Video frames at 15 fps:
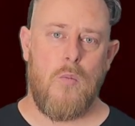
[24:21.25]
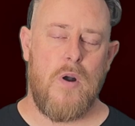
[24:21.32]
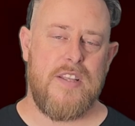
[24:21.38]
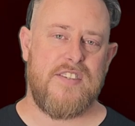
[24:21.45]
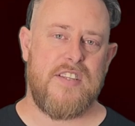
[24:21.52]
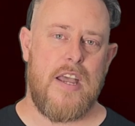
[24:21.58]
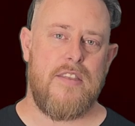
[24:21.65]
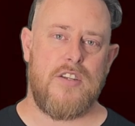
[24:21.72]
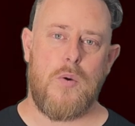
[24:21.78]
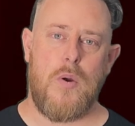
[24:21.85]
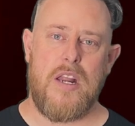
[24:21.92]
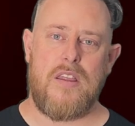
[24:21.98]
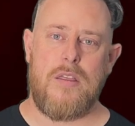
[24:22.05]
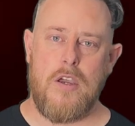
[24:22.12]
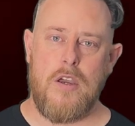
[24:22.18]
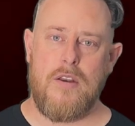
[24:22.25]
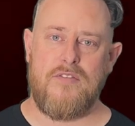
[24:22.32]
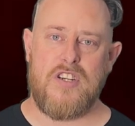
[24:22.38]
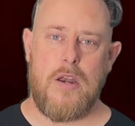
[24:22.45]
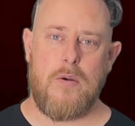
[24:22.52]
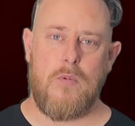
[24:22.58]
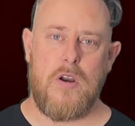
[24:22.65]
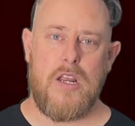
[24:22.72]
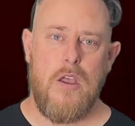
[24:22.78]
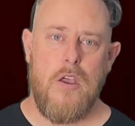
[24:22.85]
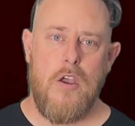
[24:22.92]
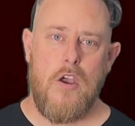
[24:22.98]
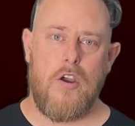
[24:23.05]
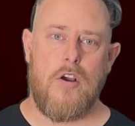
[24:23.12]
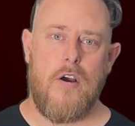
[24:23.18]
On Wednesday the 23rd of January,
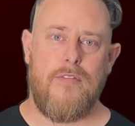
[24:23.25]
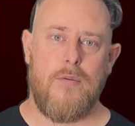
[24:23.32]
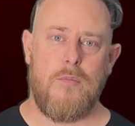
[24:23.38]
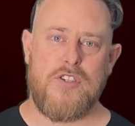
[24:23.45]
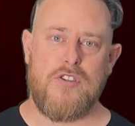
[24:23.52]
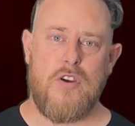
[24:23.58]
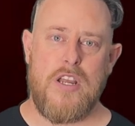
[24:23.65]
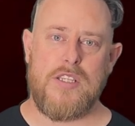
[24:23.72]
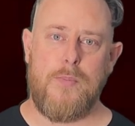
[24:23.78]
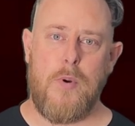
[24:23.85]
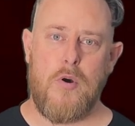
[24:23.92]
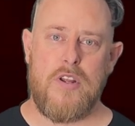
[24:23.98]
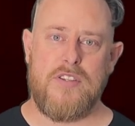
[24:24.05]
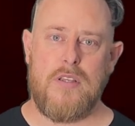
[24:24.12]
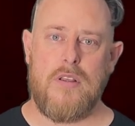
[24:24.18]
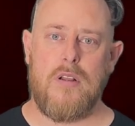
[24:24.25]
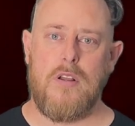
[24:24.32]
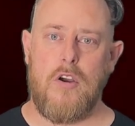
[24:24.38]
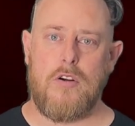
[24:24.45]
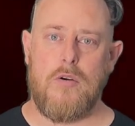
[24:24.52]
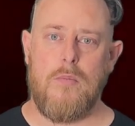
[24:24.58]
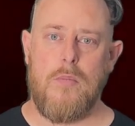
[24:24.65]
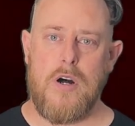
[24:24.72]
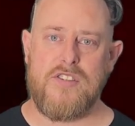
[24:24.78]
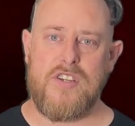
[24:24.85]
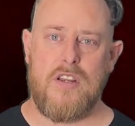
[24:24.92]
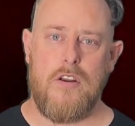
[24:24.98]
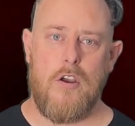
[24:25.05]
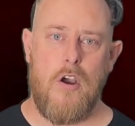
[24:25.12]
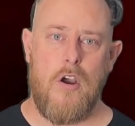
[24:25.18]
her coffin was transported to the local
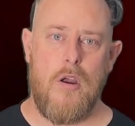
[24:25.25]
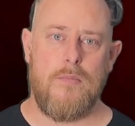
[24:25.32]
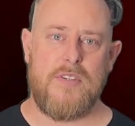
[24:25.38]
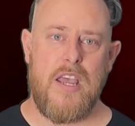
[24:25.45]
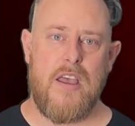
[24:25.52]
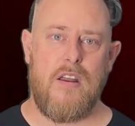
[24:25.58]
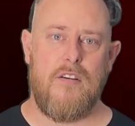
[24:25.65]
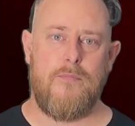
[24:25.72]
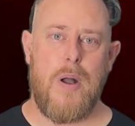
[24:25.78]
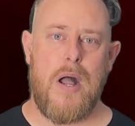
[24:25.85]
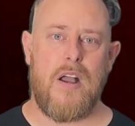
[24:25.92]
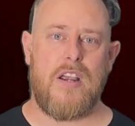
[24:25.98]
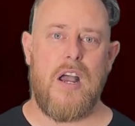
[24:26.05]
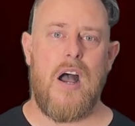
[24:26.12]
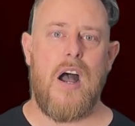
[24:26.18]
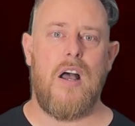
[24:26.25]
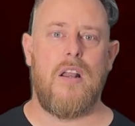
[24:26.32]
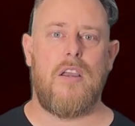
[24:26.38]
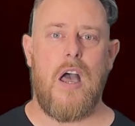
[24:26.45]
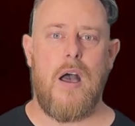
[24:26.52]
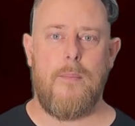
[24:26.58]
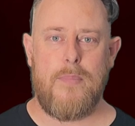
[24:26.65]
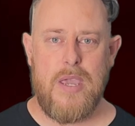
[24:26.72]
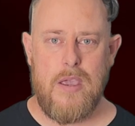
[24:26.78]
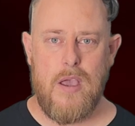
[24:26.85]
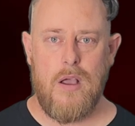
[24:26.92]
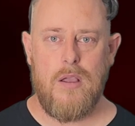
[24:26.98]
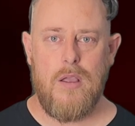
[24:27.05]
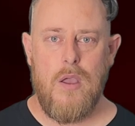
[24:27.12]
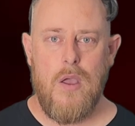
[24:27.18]
mosque in her hometown of Baka
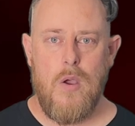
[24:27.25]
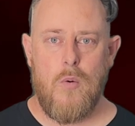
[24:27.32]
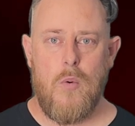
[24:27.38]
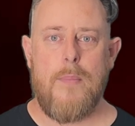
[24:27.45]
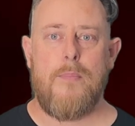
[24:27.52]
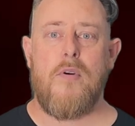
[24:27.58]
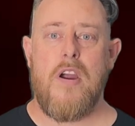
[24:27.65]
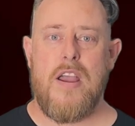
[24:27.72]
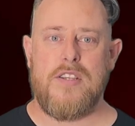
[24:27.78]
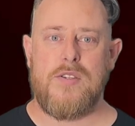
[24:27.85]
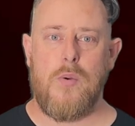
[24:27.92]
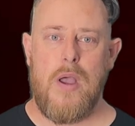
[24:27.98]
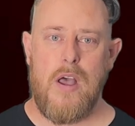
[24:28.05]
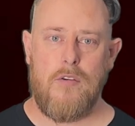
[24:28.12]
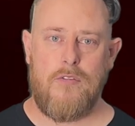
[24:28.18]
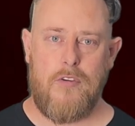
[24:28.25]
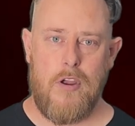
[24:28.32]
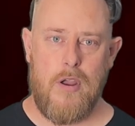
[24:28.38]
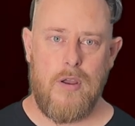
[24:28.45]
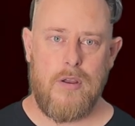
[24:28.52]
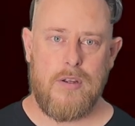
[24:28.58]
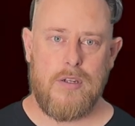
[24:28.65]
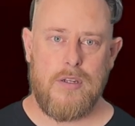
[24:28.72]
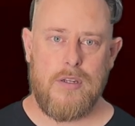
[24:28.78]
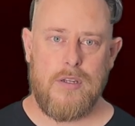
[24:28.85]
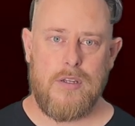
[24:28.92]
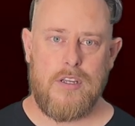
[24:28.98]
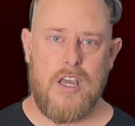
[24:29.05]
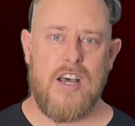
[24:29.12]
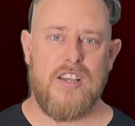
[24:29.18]
al-Garbiyah, where prayers were held for her.
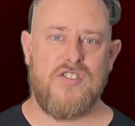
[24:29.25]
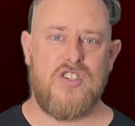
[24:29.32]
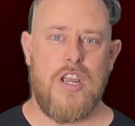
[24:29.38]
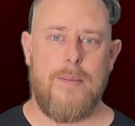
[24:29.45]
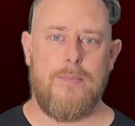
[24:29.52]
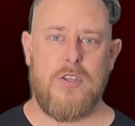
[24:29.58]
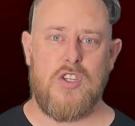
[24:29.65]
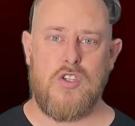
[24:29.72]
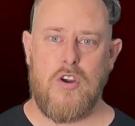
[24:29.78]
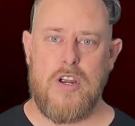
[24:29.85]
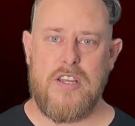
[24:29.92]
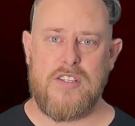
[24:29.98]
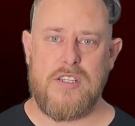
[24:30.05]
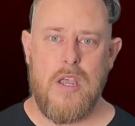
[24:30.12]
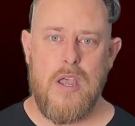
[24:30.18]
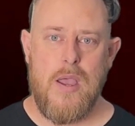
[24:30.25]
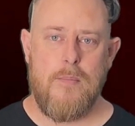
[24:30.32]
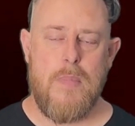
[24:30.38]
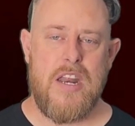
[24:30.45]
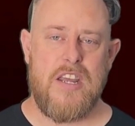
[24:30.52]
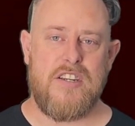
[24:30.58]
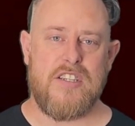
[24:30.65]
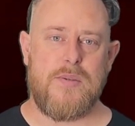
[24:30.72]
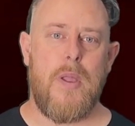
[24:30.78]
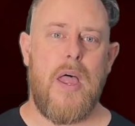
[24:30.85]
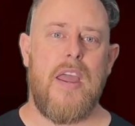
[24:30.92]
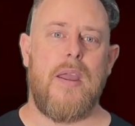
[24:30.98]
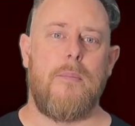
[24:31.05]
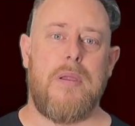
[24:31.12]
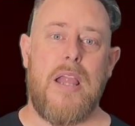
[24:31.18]
Cars jammed the streets, many
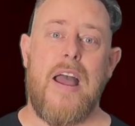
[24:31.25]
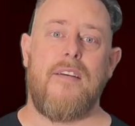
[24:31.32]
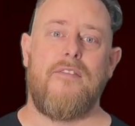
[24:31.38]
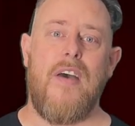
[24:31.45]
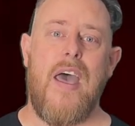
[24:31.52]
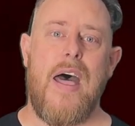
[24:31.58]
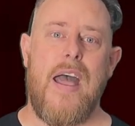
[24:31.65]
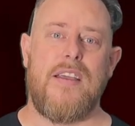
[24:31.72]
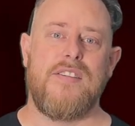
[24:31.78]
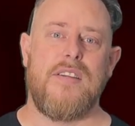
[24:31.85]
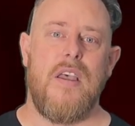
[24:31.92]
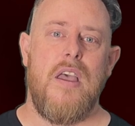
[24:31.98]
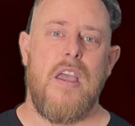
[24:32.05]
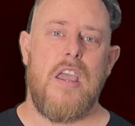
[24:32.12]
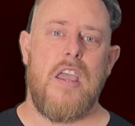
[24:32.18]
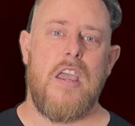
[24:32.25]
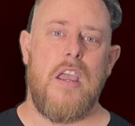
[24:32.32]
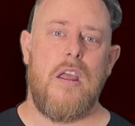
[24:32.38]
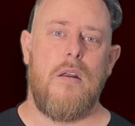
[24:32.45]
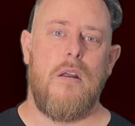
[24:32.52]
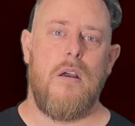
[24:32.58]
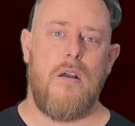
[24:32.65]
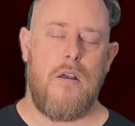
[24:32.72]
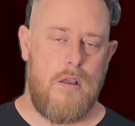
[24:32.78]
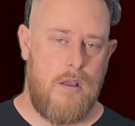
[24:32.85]
displaying black flags in